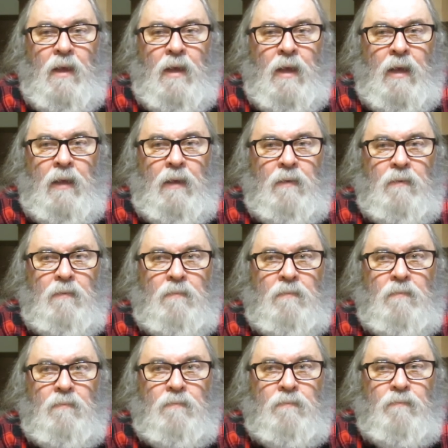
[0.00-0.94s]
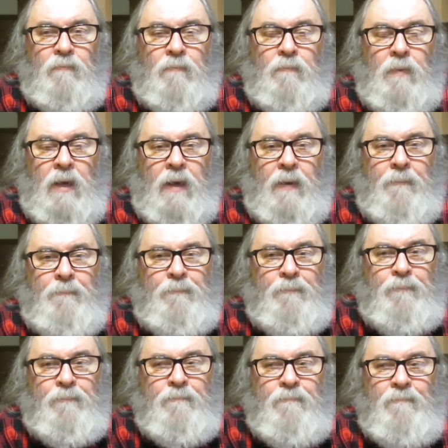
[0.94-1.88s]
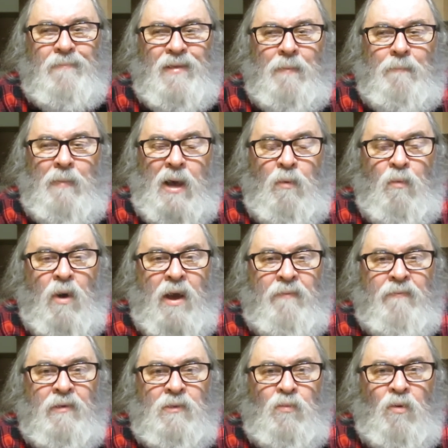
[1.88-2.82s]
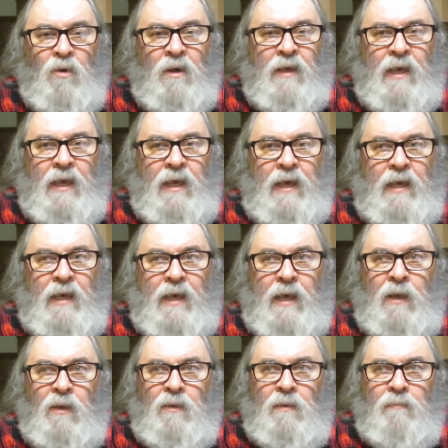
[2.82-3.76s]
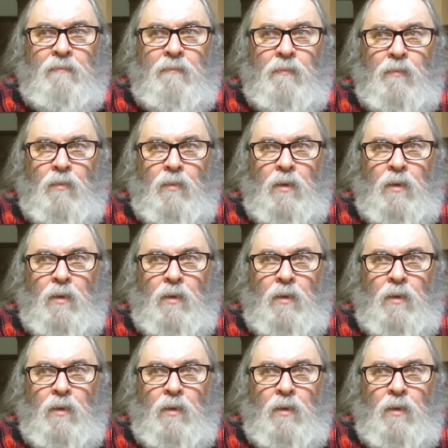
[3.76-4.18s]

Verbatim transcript: Uh, but my wife is working, and